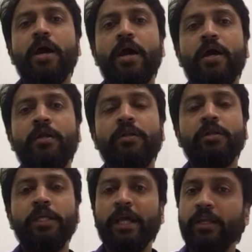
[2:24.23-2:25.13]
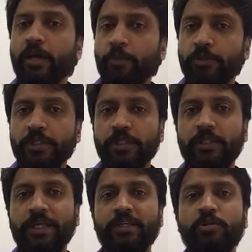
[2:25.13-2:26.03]
And the entire
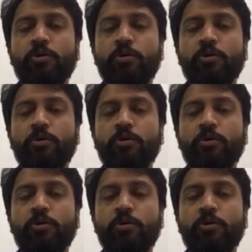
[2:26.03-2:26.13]
procedure takes